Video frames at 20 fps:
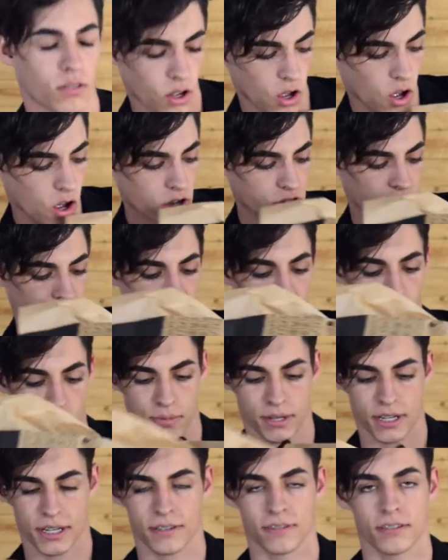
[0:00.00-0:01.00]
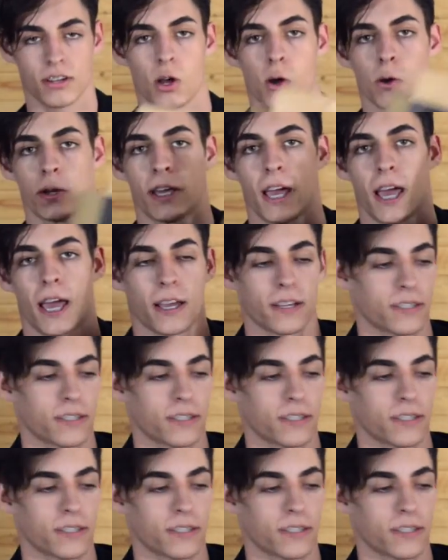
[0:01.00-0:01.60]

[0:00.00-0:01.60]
Oh, sure. Okay.